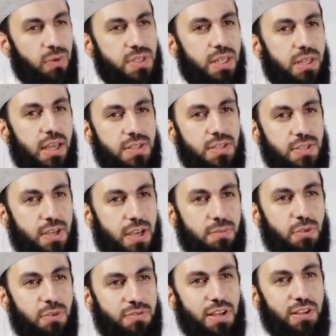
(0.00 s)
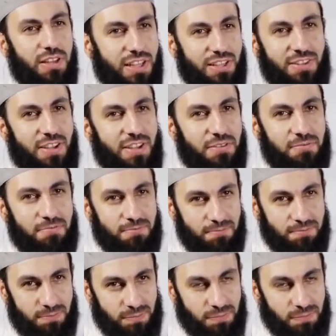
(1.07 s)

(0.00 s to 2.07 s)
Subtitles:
When was the last time you felt like that?